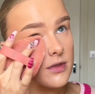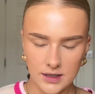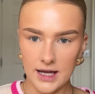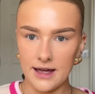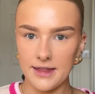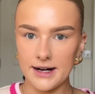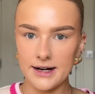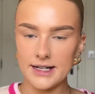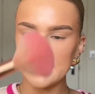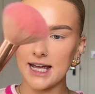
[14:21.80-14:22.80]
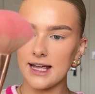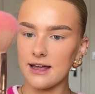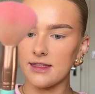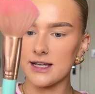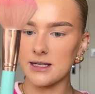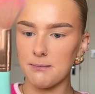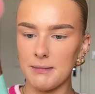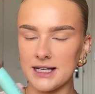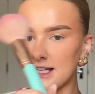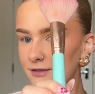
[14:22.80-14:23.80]
Okay, and then I'm going to take this
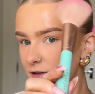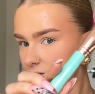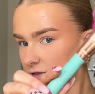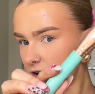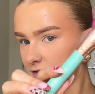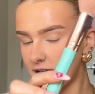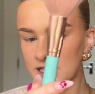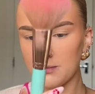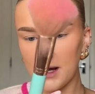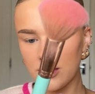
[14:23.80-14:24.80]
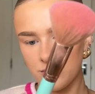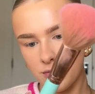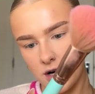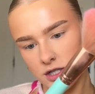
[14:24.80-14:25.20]
massive fluffy Spectrum brush.